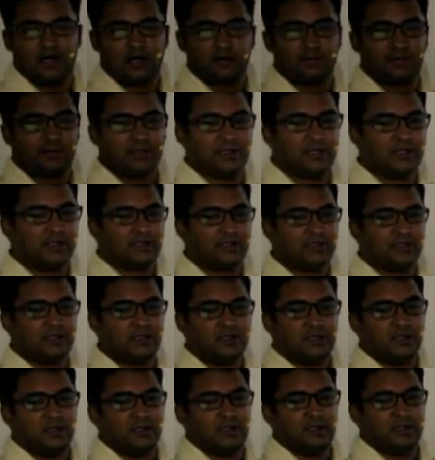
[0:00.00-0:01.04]
RBI
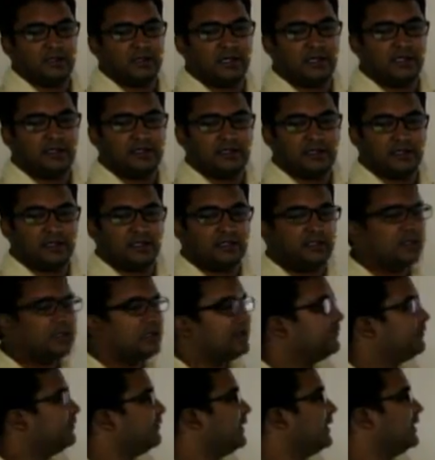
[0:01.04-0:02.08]
rate cut
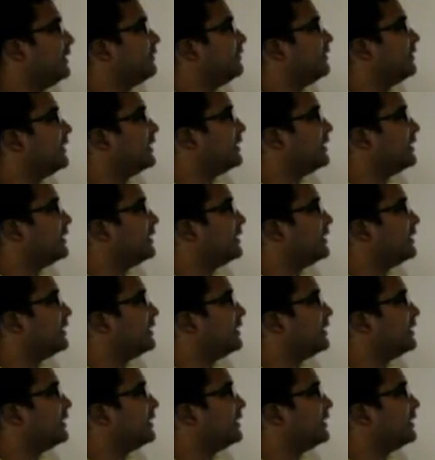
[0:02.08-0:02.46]
will